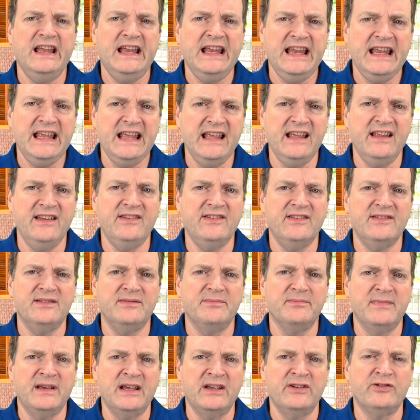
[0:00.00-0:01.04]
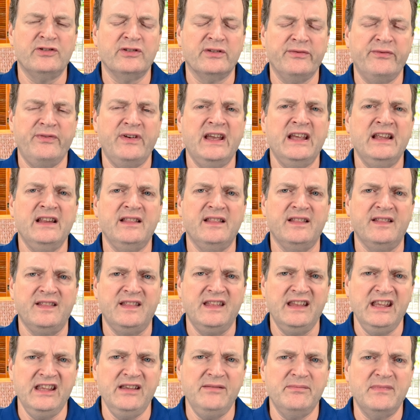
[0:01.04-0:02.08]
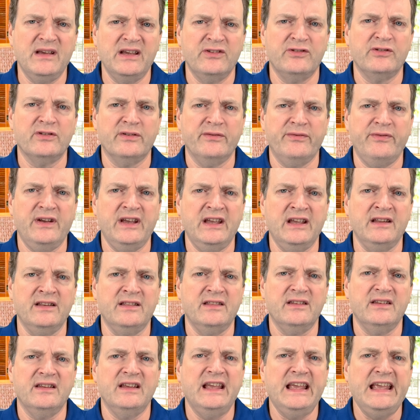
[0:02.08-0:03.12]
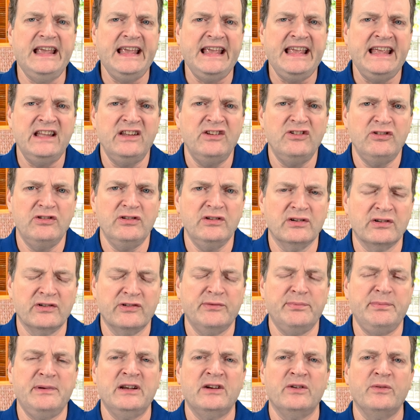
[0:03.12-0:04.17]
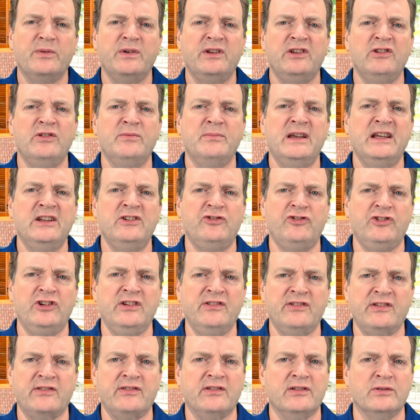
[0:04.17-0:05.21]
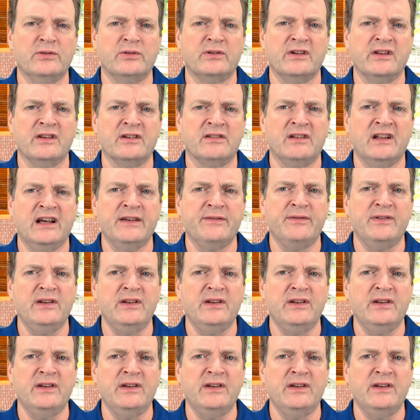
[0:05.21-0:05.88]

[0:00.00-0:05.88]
his measure of faith, the measure of faith, into your spirit when you made Jesus Lord of your life.